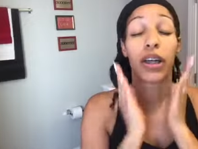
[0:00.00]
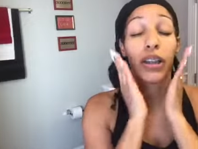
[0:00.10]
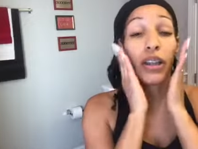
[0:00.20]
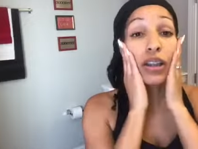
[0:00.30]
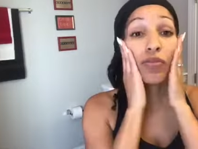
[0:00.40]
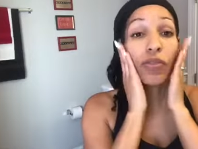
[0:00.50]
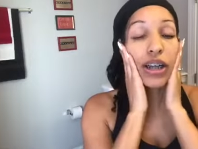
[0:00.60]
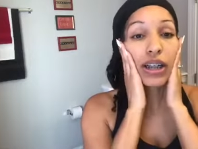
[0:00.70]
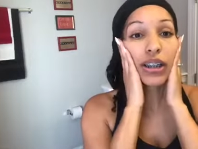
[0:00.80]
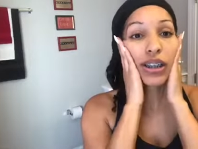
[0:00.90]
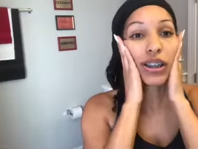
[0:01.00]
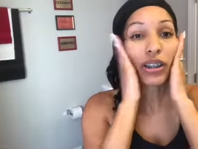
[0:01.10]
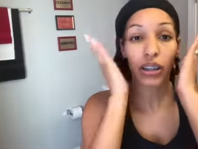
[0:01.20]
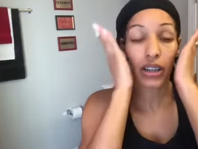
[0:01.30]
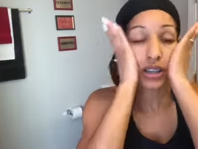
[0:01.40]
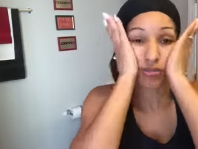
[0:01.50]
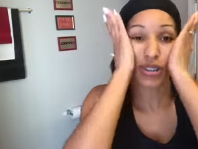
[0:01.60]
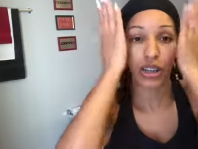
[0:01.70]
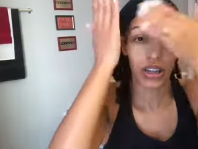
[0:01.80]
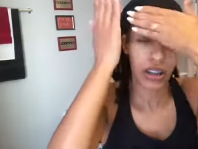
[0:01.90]
and leave what doesn't
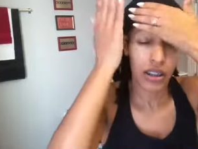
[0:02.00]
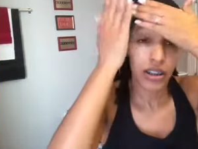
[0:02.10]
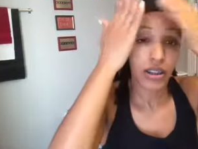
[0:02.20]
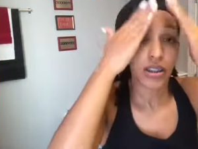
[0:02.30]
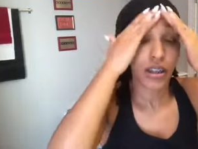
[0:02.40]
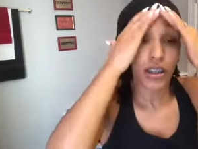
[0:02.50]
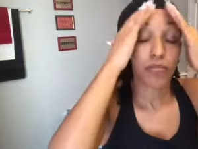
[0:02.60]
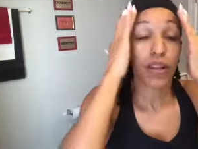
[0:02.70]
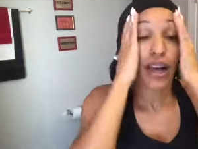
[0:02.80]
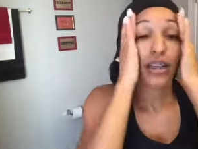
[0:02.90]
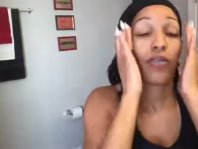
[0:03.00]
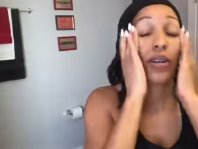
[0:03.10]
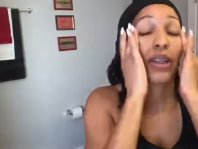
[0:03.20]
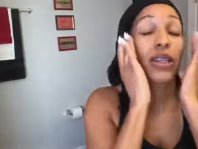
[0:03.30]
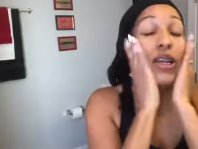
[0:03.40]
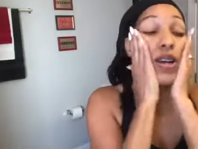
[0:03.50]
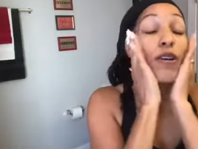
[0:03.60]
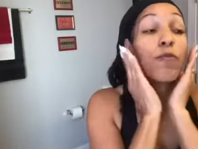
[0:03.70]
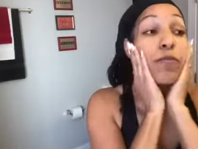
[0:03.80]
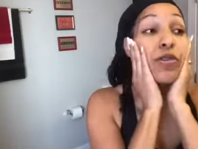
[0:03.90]
really apply to you or doesn't
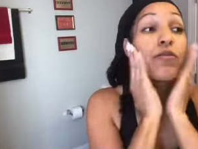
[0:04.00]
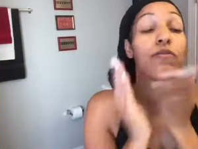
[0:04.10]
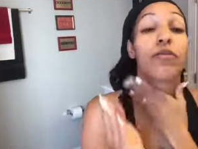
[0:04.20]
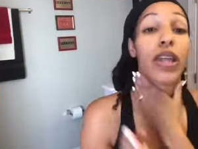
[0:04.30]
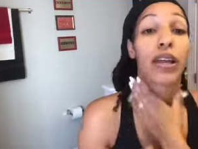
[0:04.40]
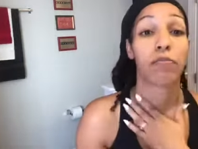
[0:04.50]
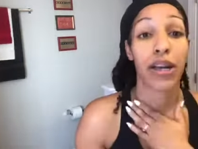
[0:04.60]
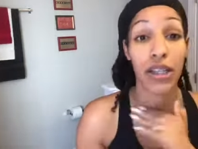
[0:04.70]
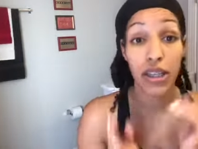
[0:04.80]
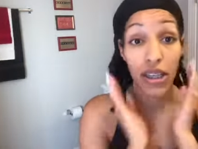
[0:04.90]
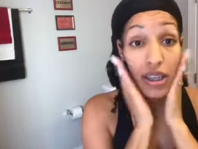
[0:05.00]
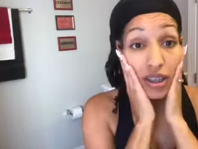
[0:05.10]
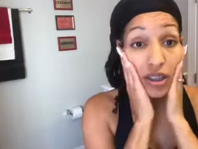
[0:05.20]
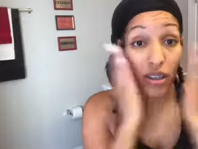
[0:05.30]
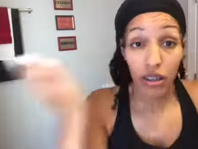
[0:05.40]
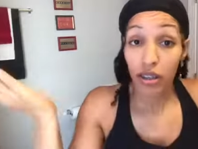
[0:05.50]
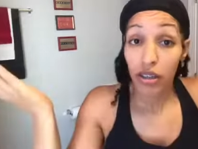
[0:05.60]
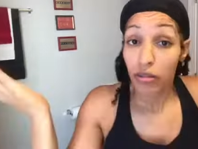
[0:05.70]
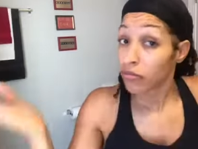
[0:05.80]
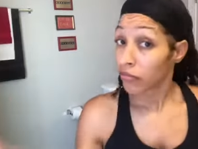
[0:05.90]
help you. Like my skin,
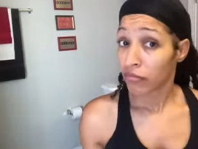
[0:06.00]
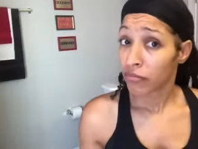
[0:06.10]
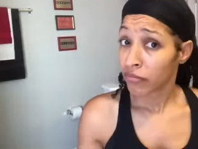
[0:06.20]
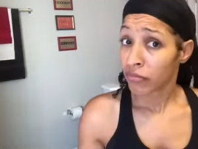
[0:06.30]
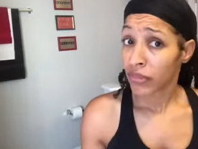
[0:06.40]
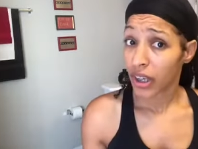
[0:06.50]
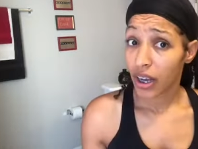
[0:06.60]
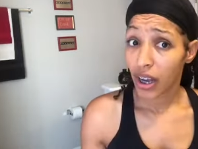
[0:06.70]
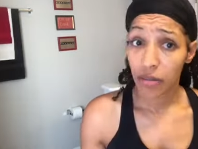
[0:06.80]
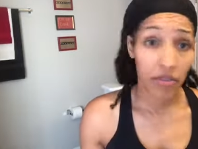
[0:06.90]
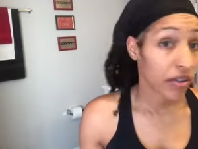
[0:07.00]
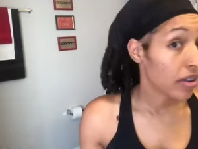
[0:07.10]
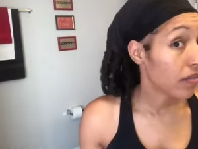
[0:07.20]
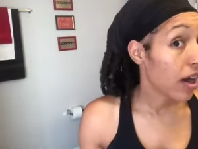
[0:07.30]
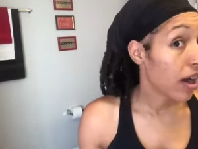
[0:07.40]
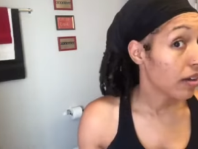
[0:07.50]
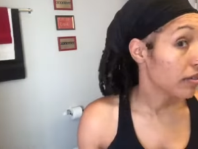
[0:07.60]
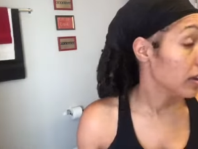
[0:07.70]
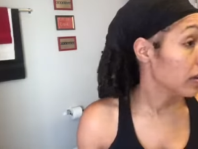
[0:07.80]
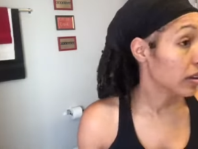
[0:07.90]
I'm 35
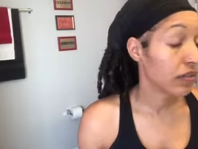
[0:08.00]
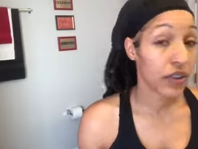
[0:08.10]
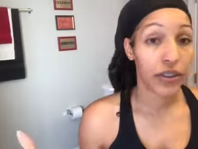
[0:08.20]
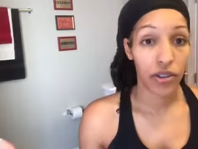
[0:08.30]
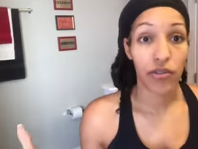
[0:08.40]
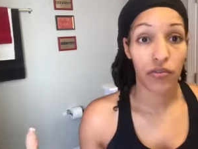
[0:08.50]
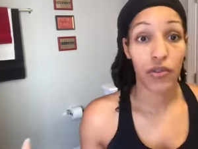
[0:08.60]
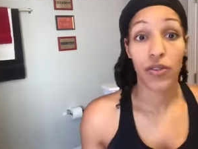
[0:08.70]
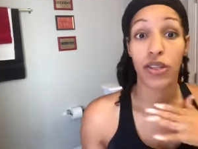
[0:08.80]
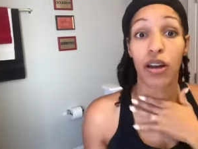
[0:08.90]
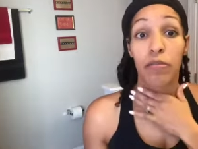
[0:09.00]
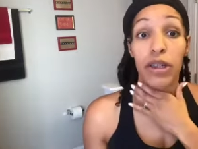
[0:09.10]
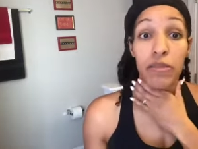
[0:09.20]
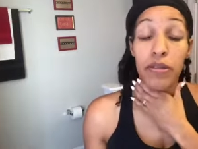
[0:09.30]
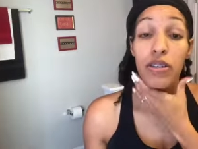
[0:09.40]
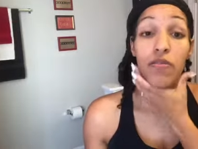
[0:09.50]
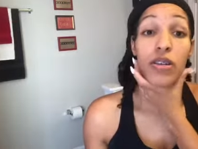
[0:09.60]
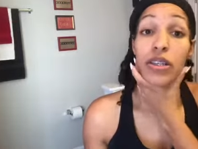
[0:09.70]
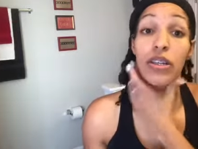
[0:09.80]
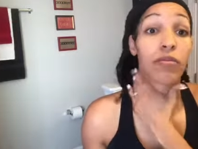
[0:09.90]
and it looks very youthful, so I must be doing
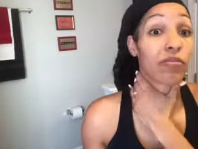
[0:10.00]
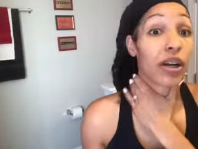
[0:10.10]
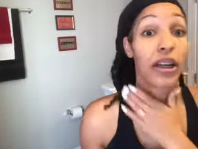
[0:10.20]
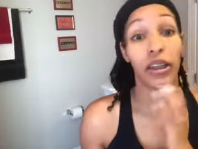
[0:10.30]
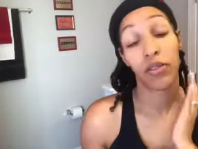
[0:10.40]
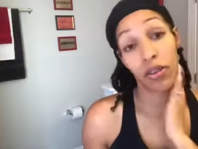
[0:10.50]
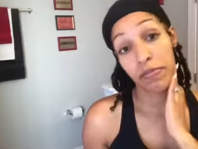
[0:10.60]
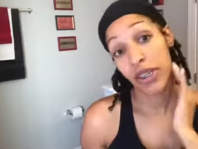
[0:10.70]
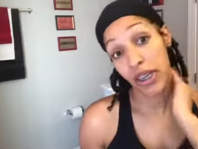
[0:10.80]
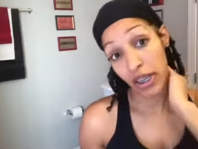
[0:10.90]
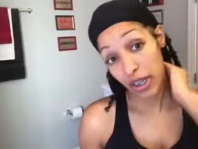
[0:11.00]
something right. You know what I'm saying?